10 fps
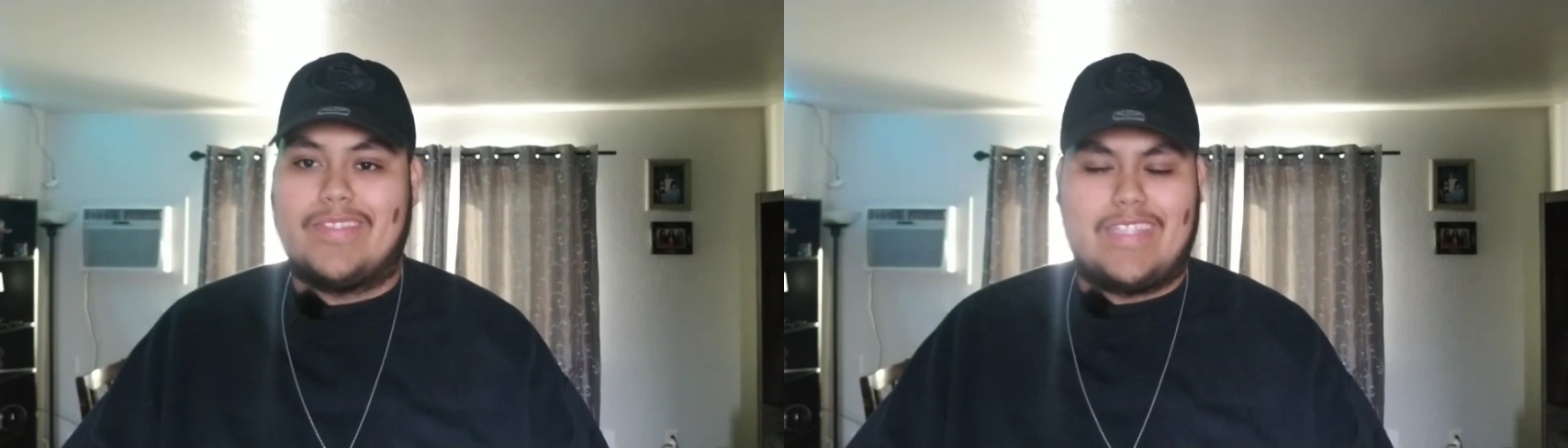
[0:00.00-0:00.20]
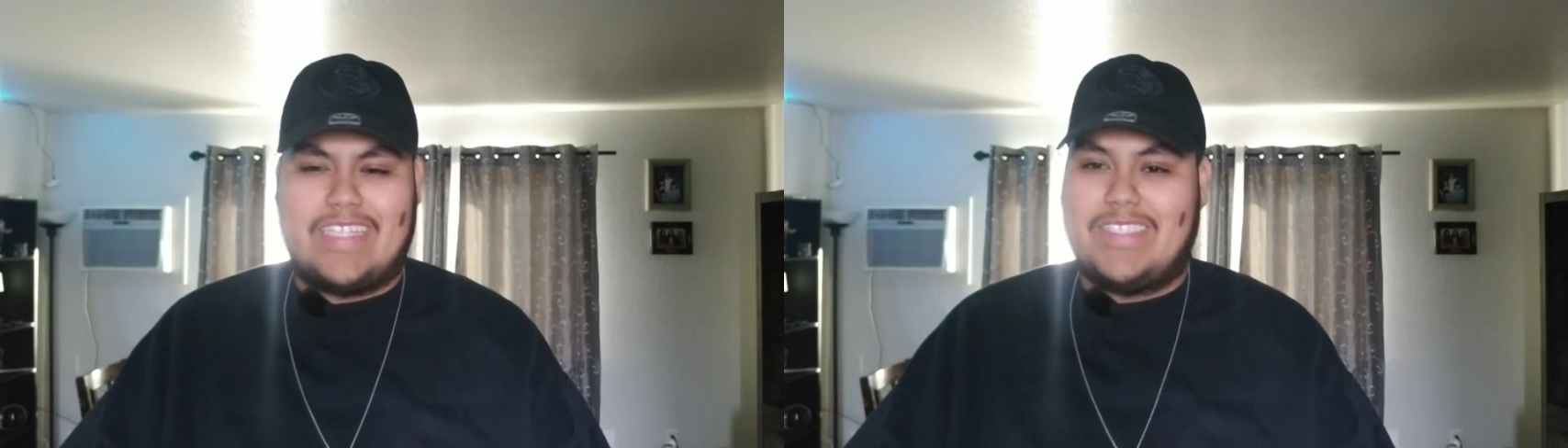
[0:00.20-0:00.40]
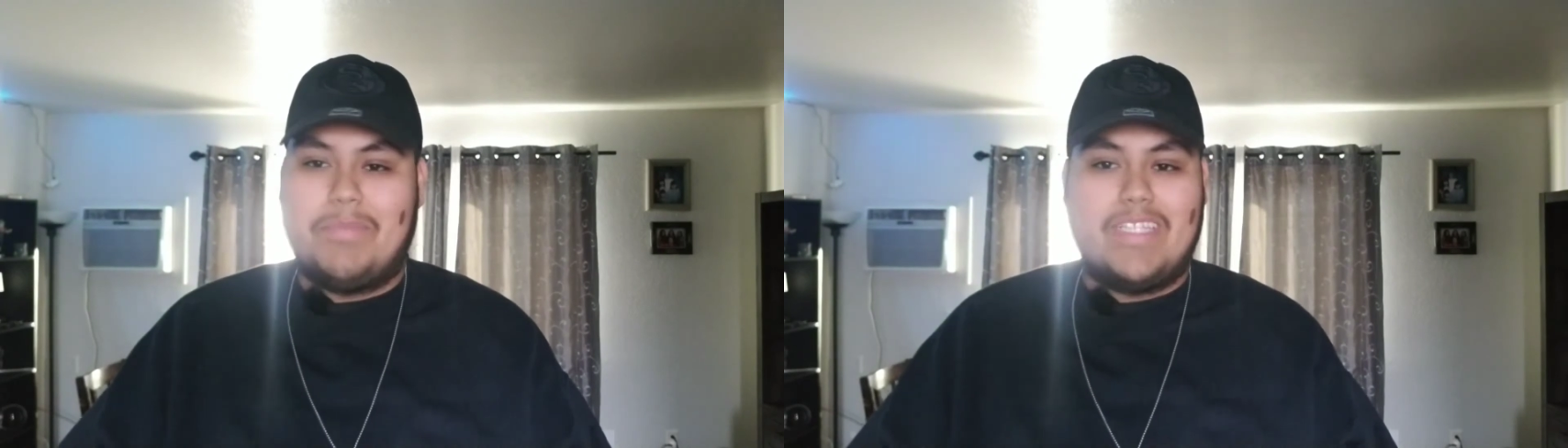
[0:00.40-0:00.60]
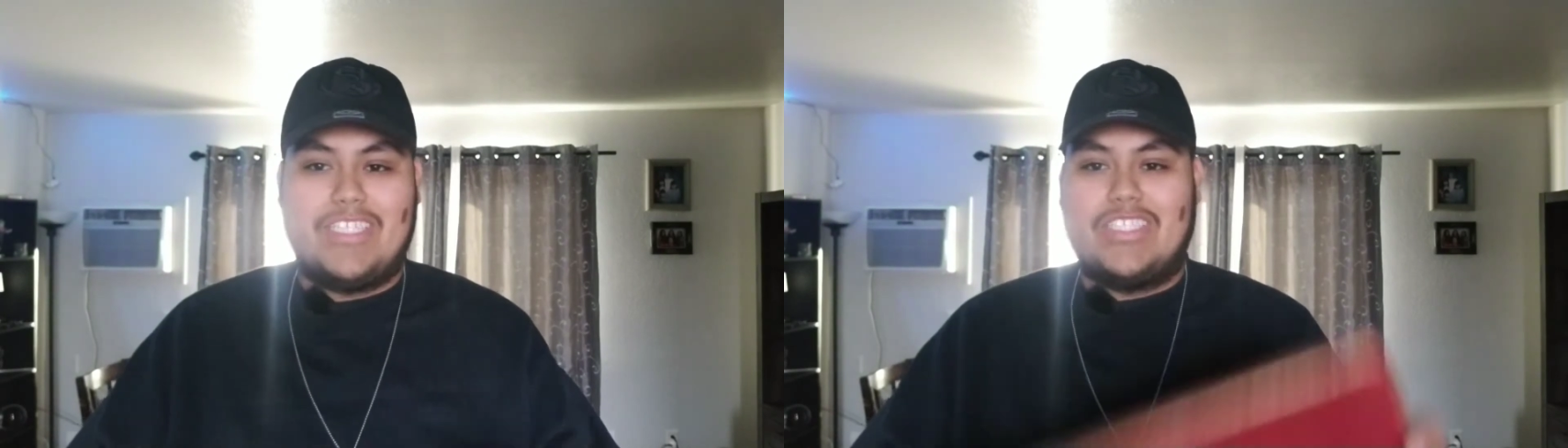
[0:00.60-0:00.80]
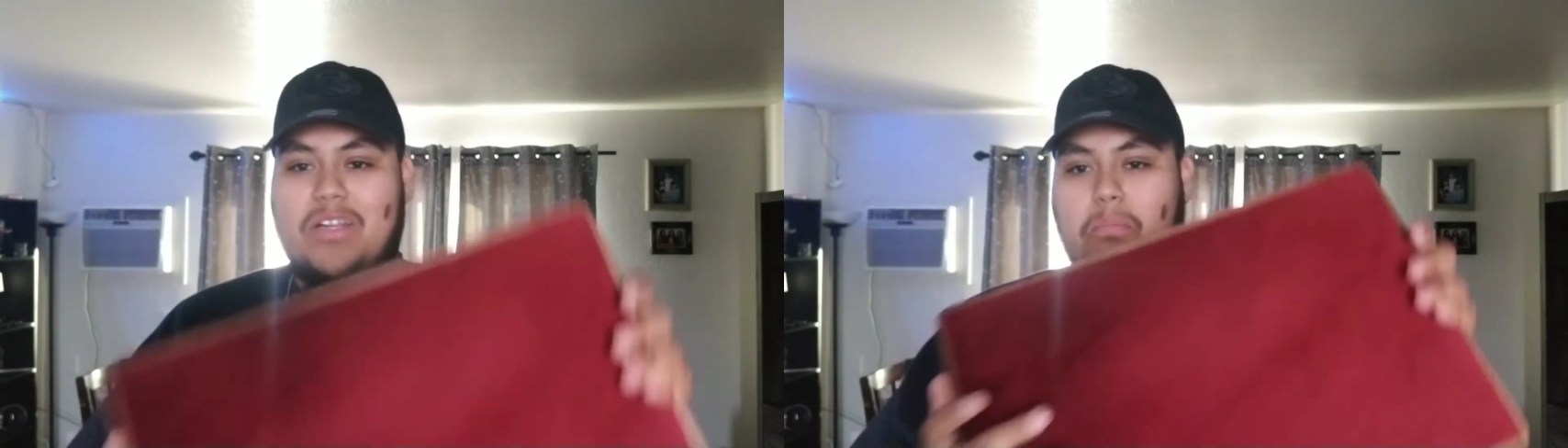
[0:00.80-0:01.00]
like something that's
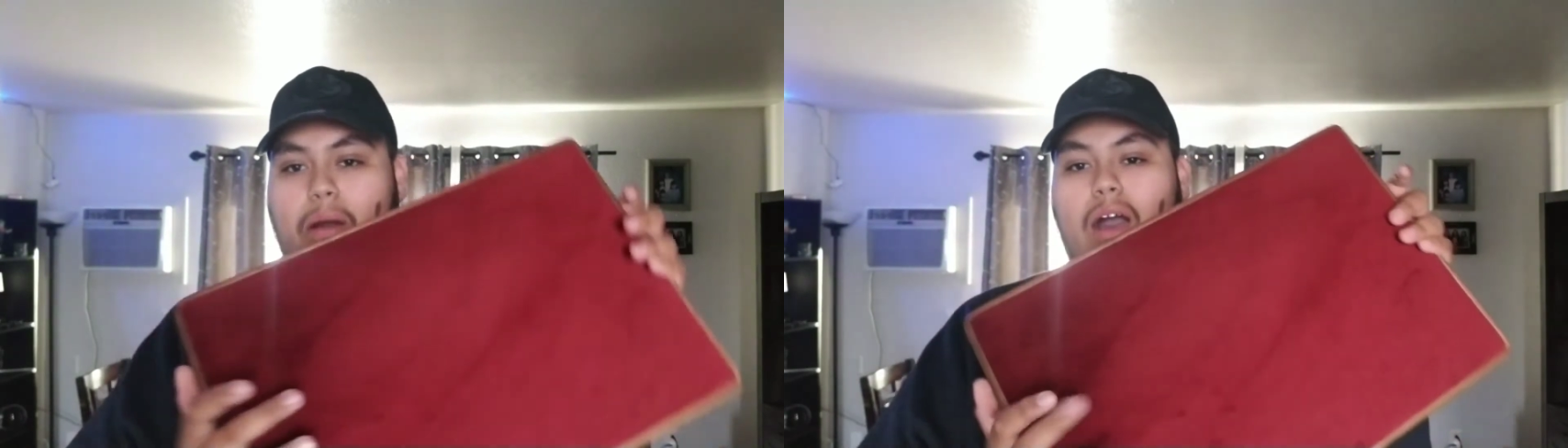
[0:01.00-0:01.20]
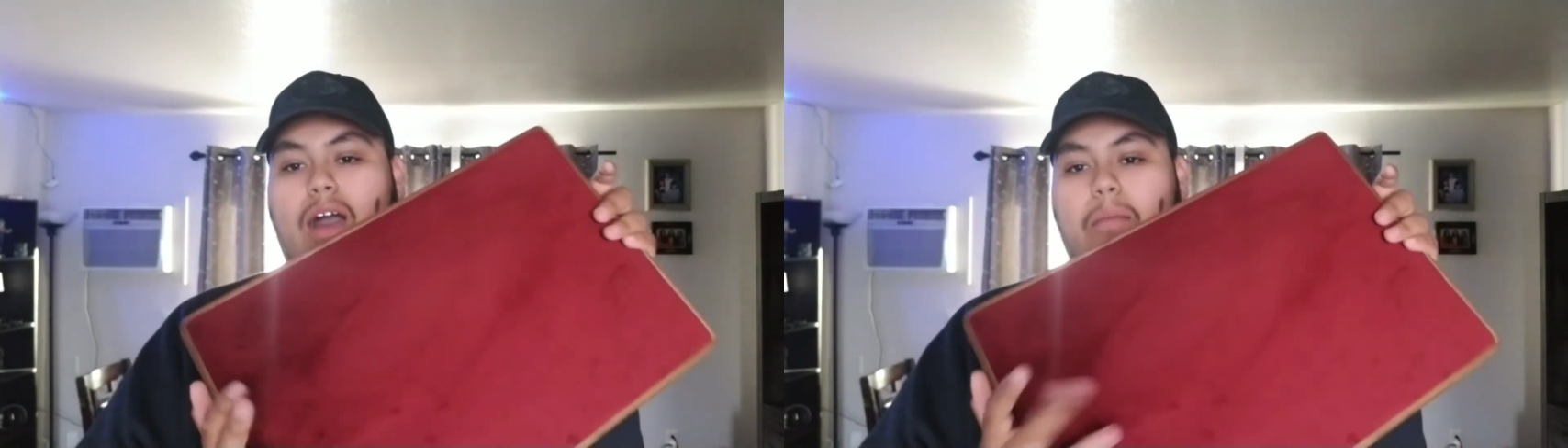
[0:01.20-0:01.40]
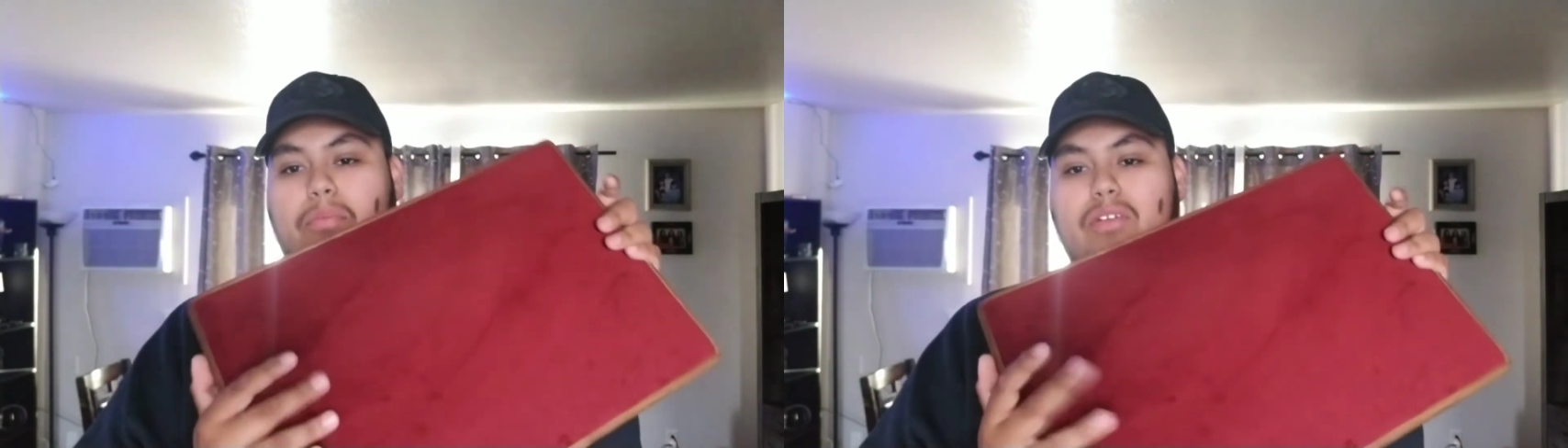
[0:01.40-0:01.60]
just gonna pop